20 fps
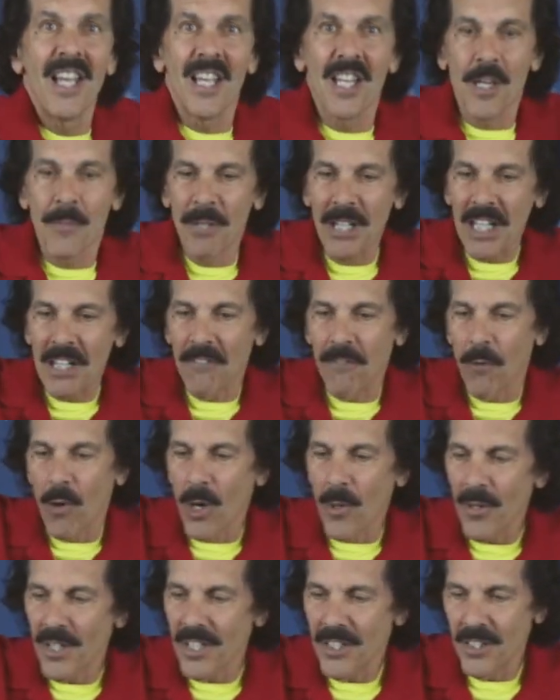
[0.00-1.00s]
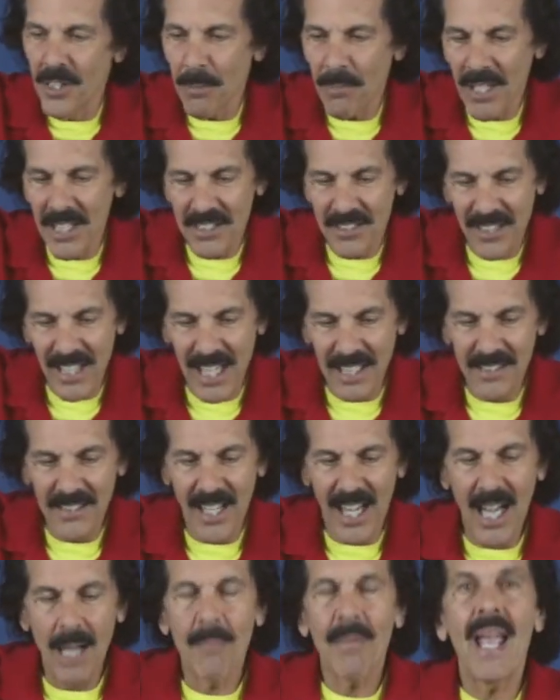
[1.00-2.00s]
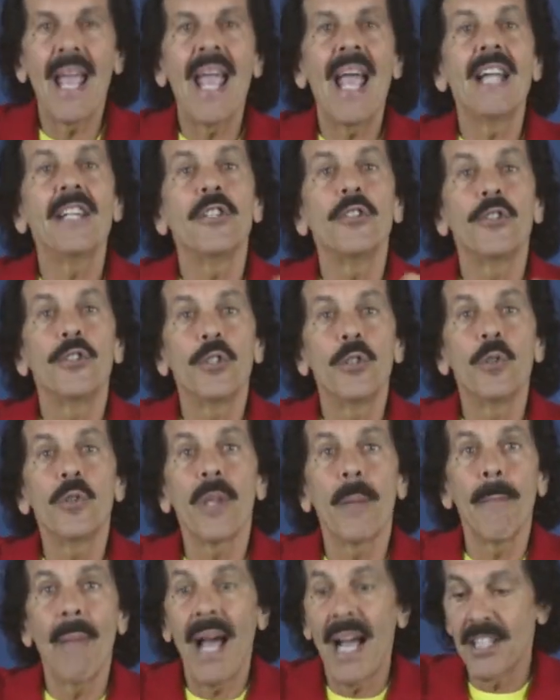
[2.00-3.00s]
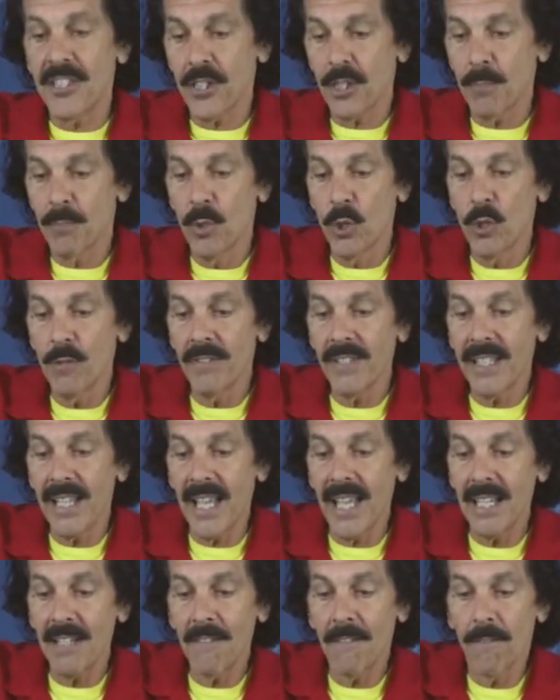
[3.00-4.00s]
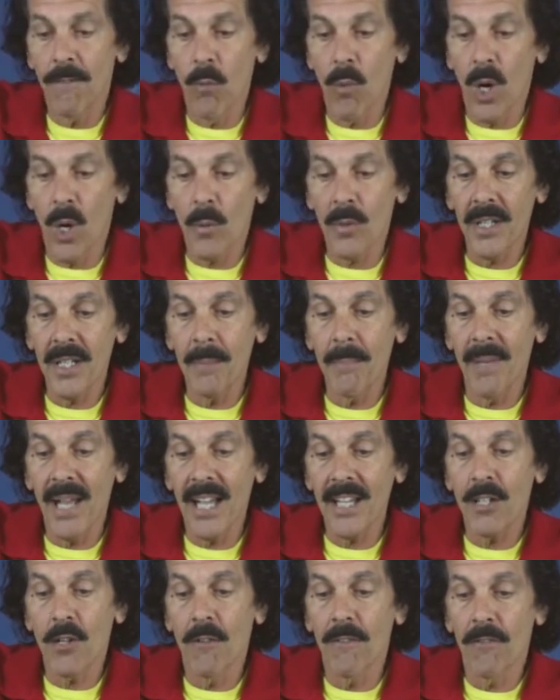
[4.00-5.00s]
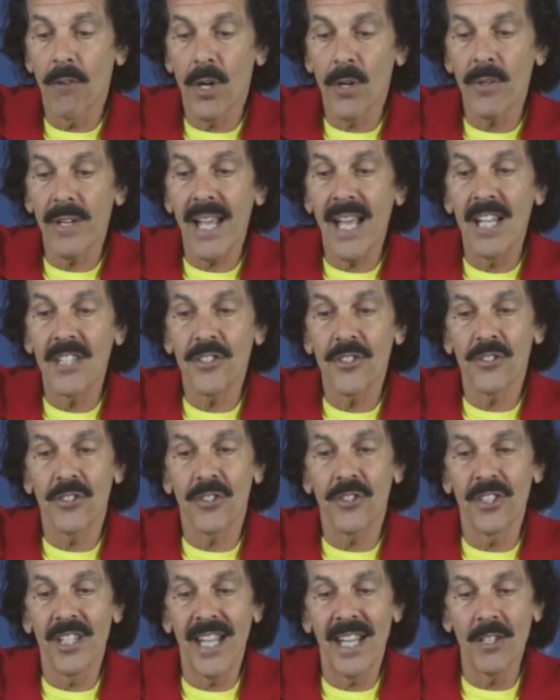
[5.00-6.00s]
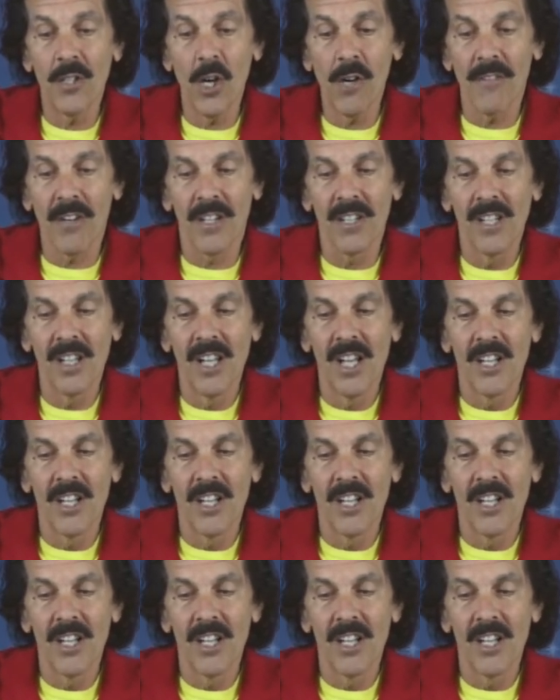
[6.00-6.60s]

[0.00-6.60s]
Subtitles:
You bring it forward, you place it on top, and you do the magic move again, forward and back, go forward as you turn your hand over.